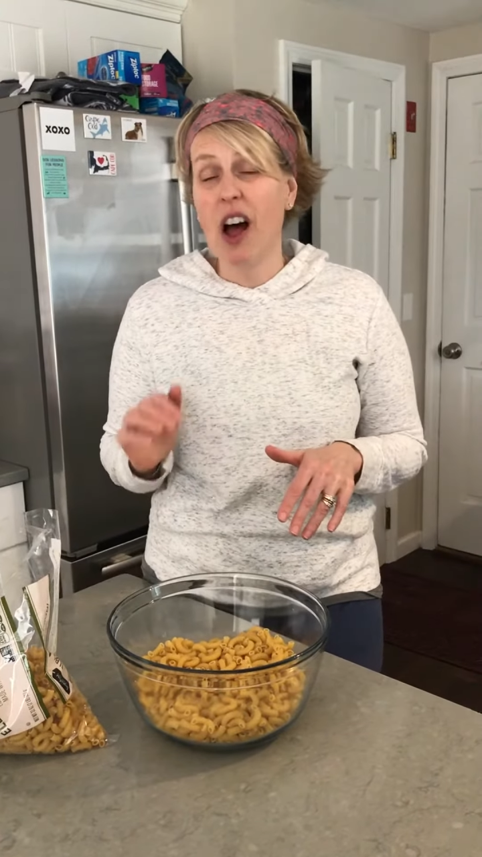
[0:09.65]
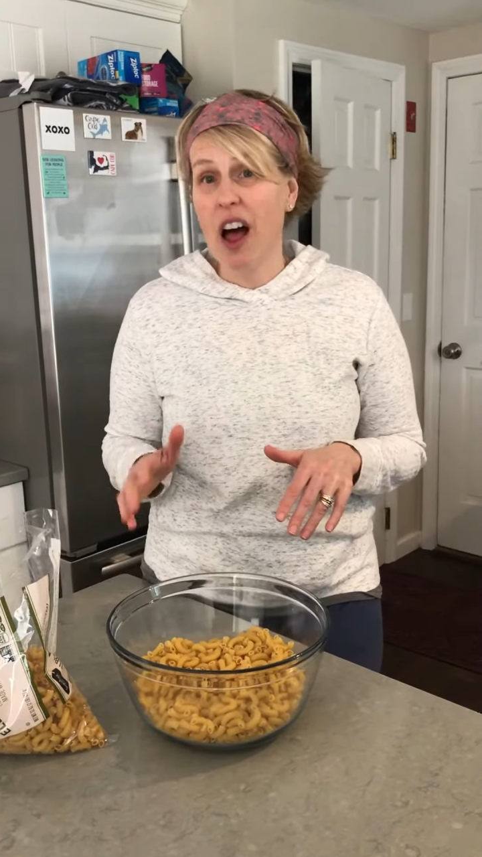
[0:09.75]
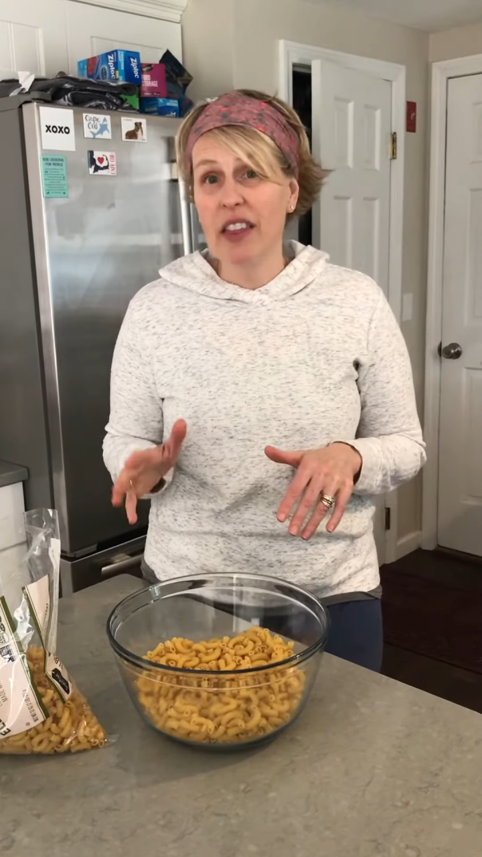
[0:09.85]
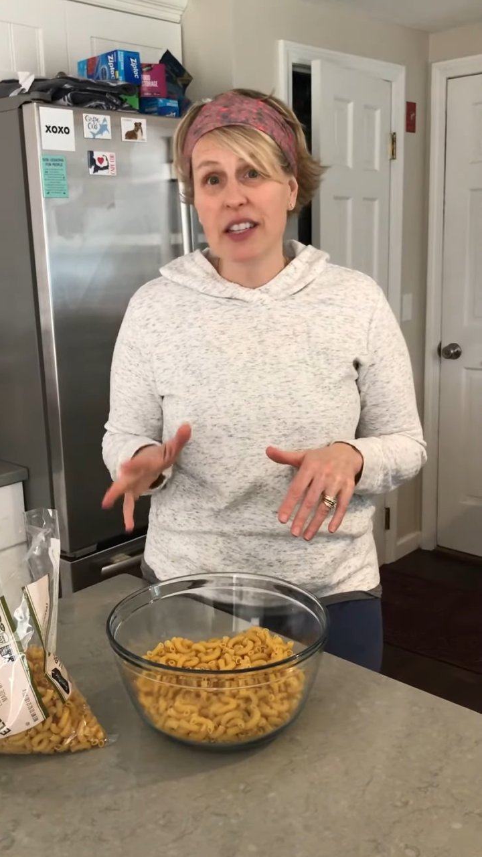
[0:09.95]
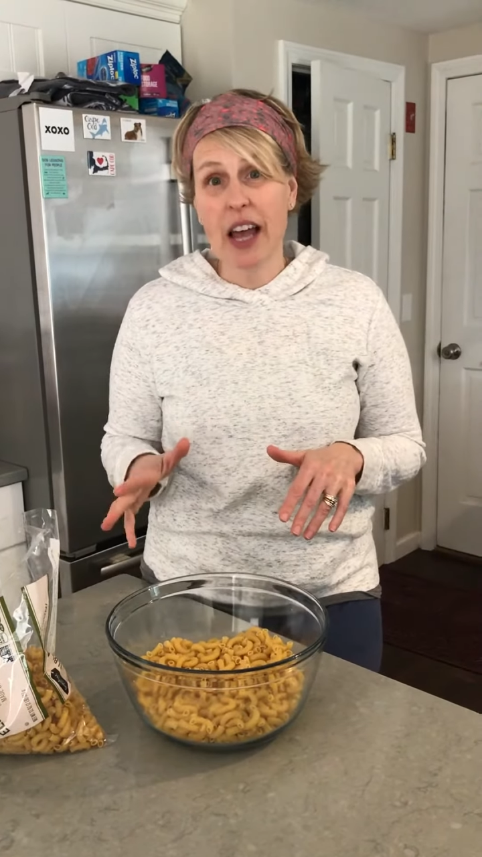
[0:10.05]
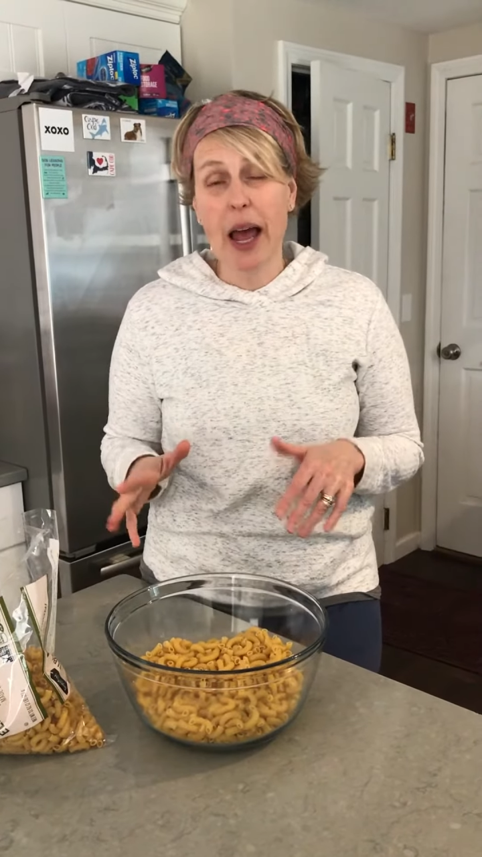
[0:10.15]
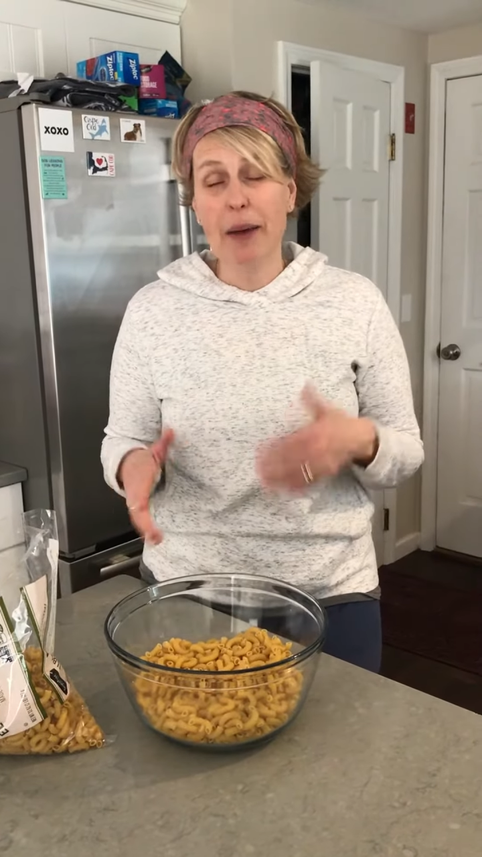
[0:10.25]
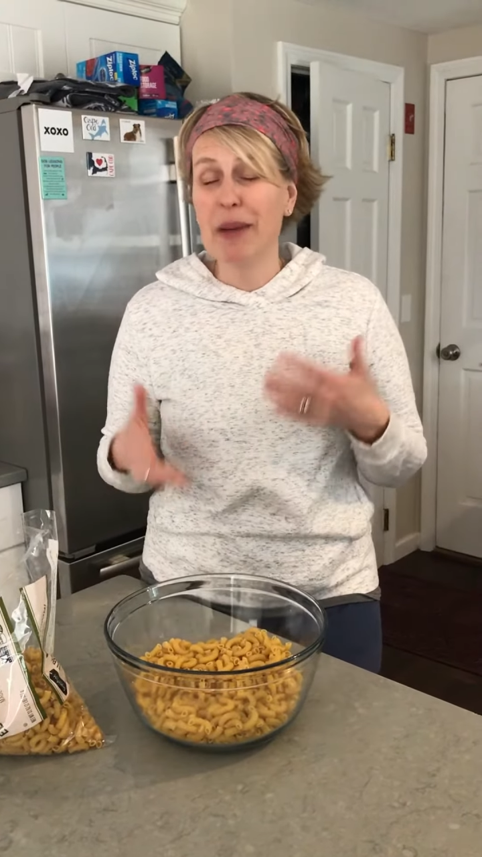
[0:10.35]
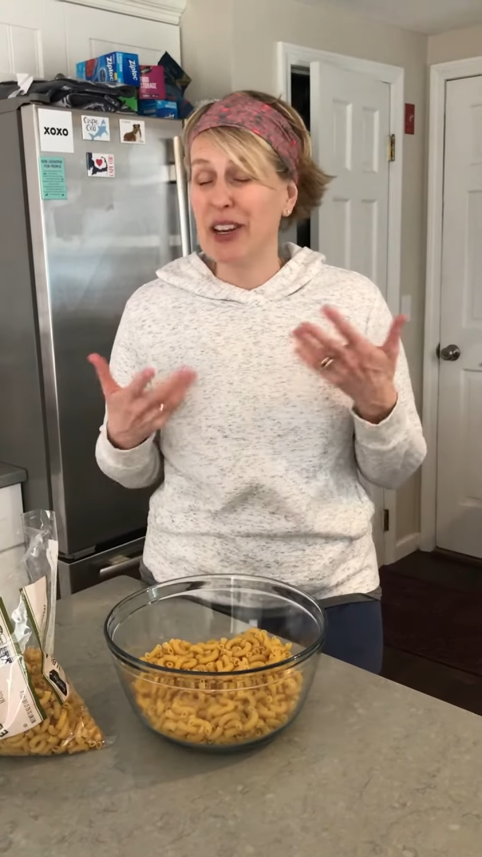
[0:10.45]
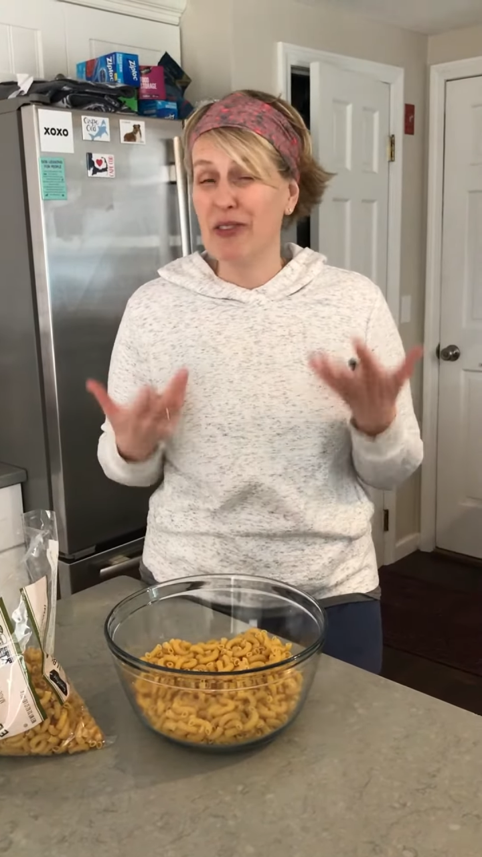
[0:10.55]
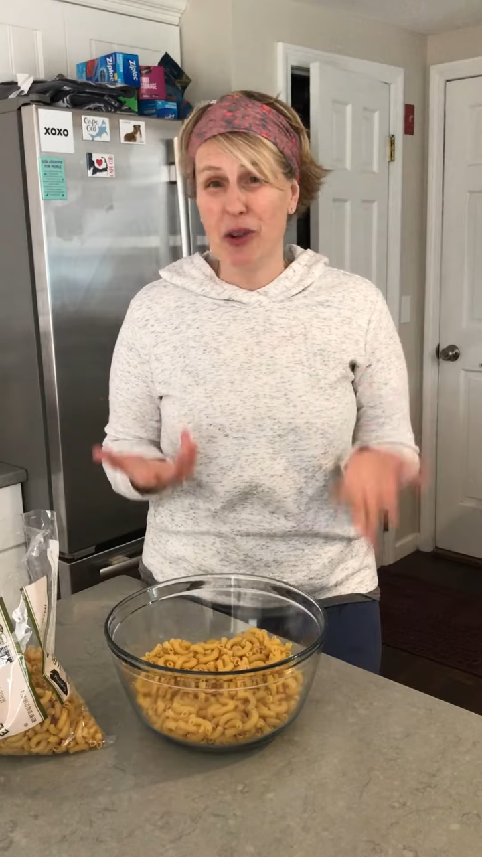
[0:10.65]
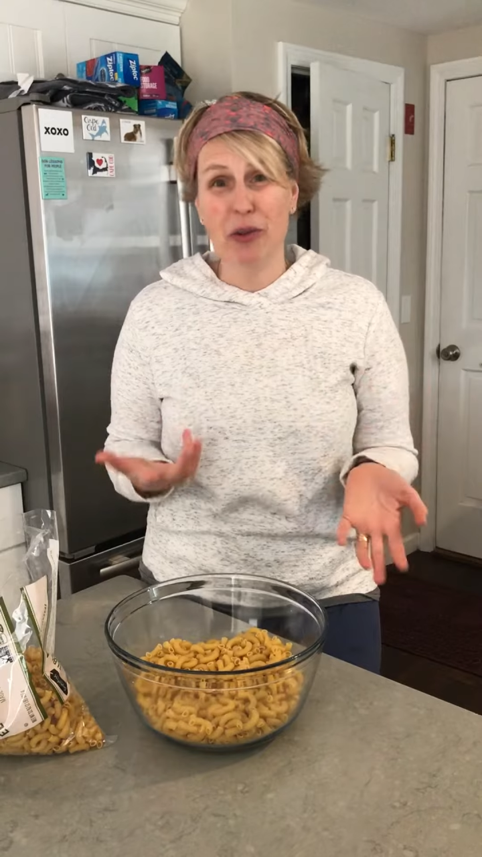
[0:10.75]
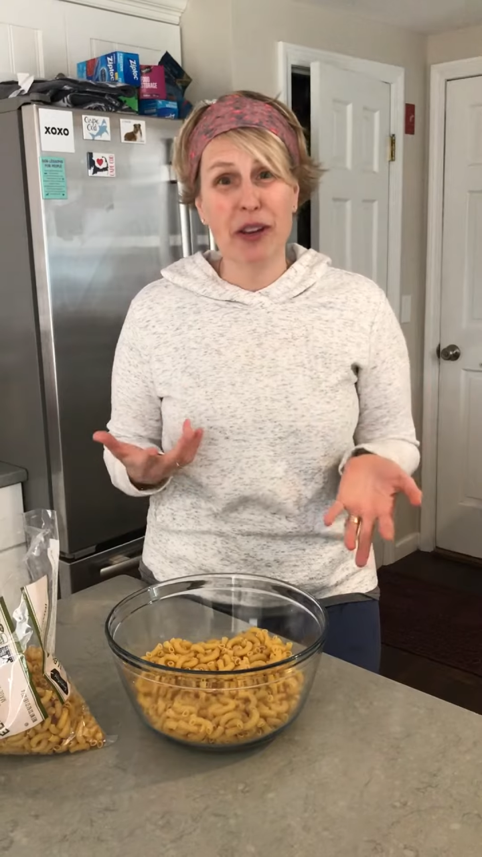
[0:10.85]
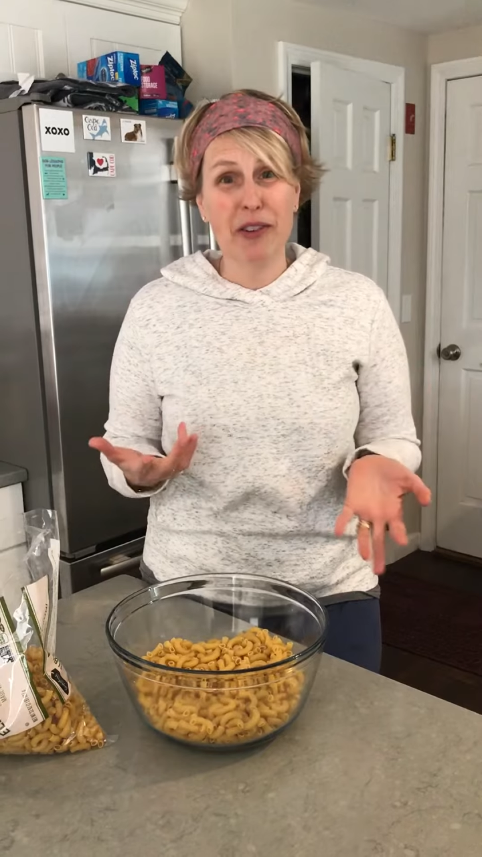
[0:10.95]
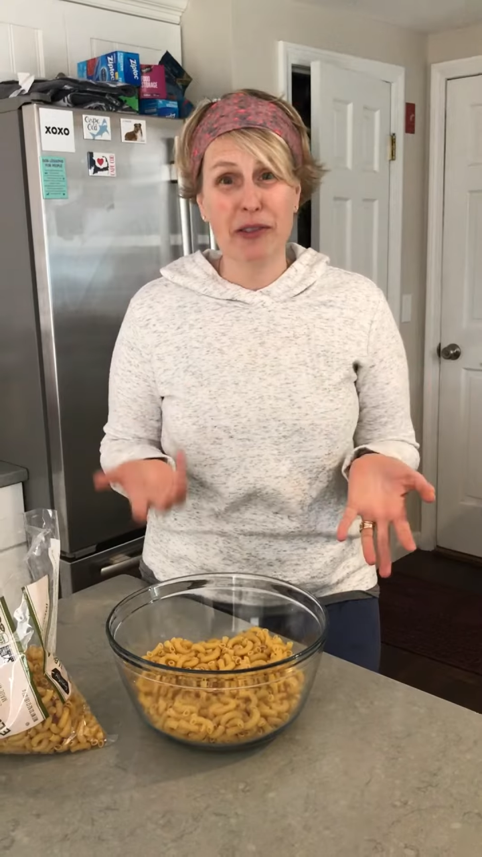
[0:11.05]
all the time and you don't
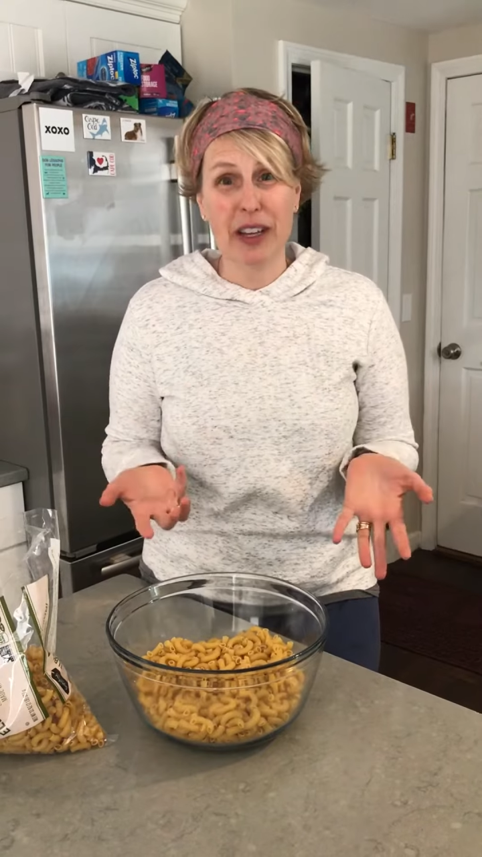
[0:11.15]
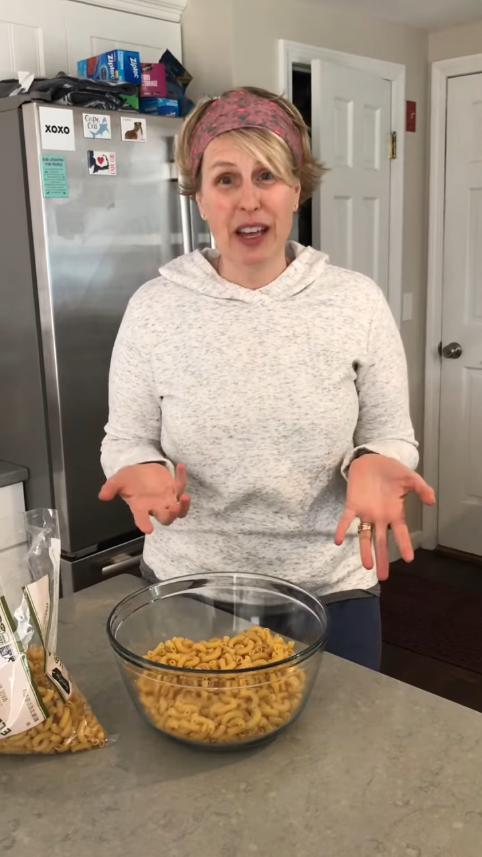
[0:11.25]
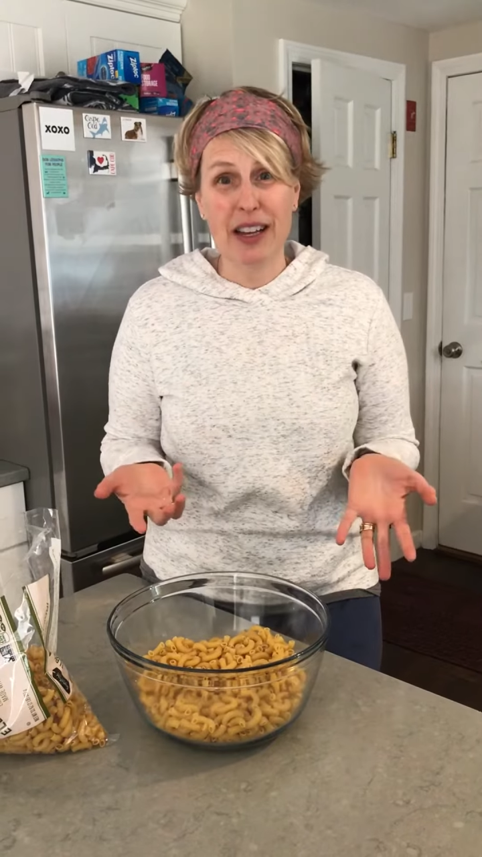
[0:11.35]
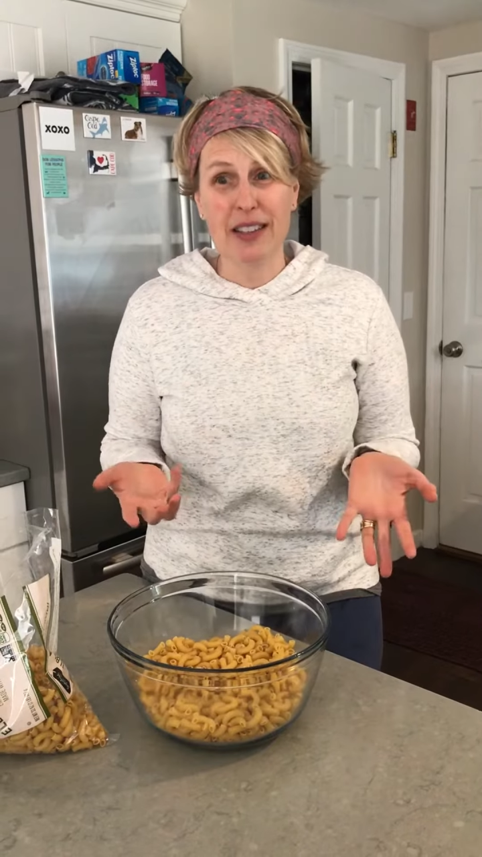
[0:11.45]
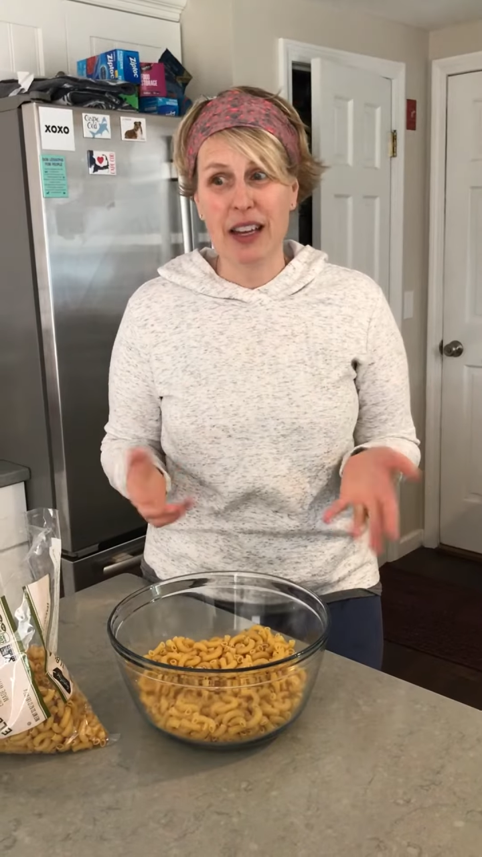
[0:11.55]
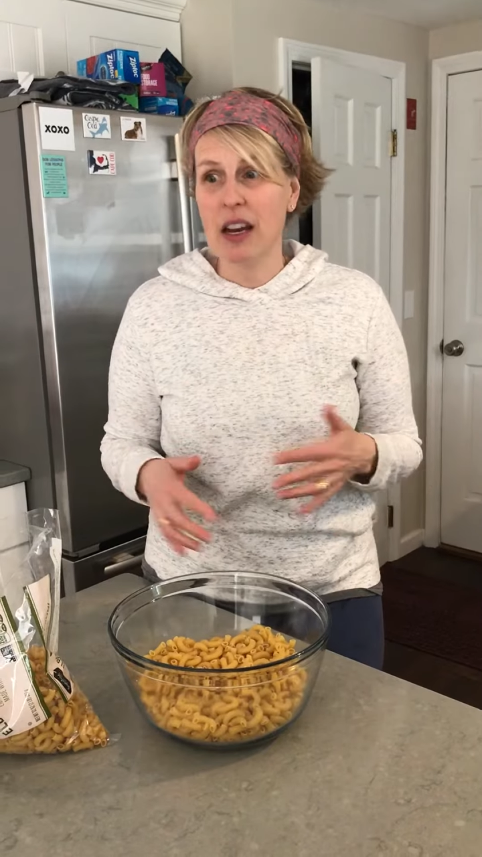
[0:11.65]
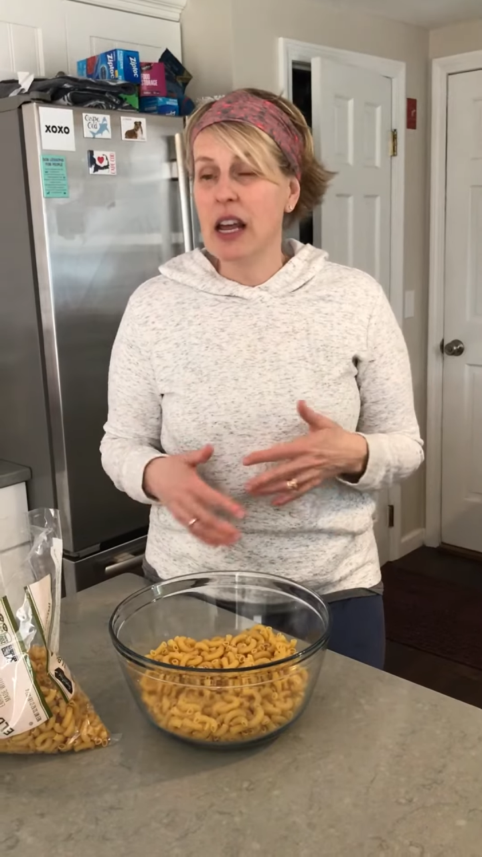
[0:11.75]
even realize it.